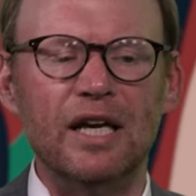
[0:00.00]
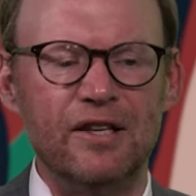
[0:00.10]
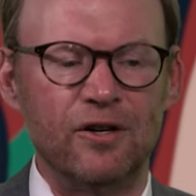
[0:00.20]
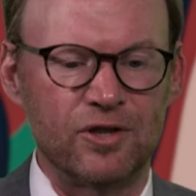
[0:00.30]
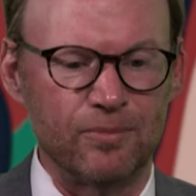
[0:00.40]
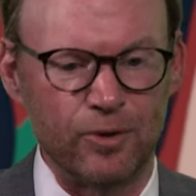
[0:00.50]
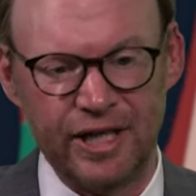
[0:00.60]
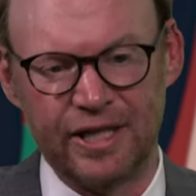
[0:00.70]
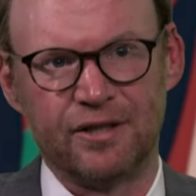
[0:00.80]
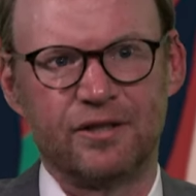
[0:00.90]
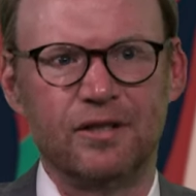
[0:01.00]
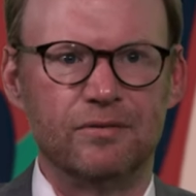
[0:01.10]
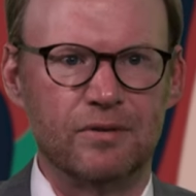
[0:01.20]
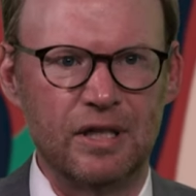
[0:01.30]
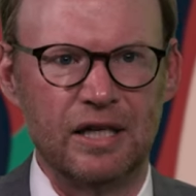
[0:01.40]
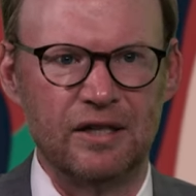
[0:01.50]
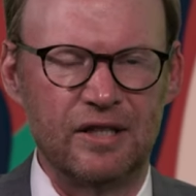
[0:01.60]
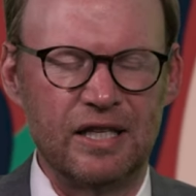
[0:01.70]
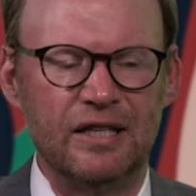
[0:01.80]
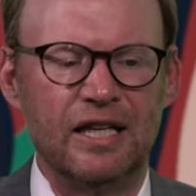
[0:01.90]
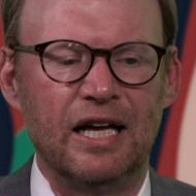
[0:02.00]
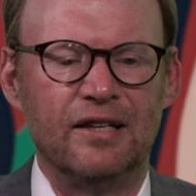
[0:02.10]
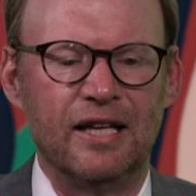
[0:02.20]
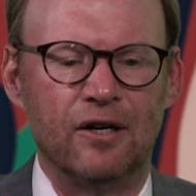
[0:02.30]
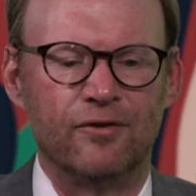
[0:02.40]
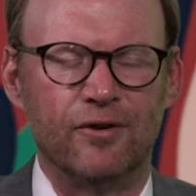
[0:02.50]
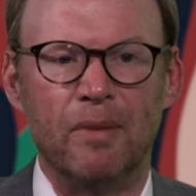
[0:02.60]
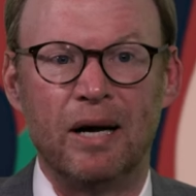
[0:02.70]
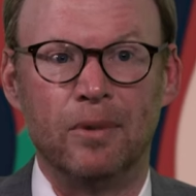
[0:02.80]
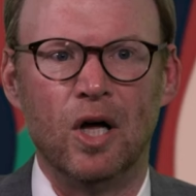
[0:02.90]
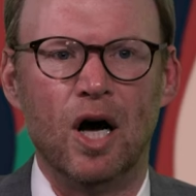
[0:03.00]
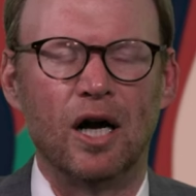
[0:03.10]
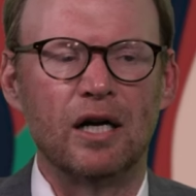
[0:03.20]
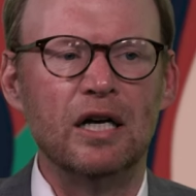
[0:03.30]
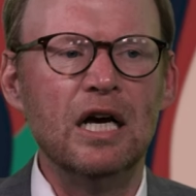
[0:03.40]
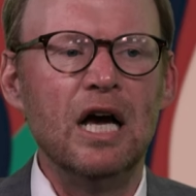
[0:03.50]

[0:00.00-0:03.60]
And there are some readings and that are from my blog.